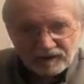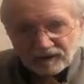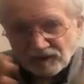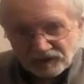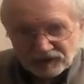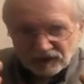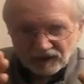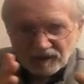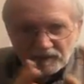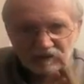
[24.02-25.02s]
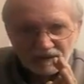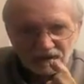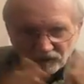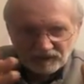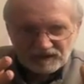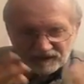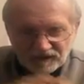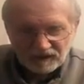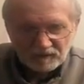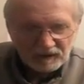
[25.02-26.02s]
another time, or this
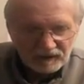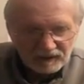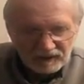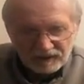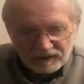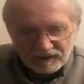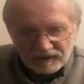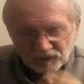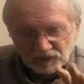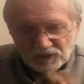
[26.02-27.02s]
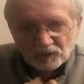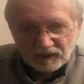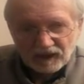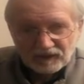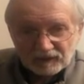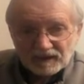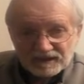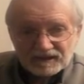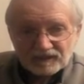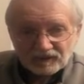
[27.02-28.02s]
time, which will be, I think, my
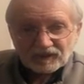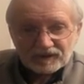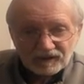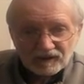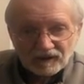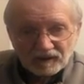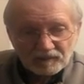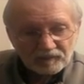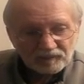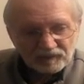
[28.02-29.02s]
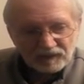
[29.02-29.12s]
7th time.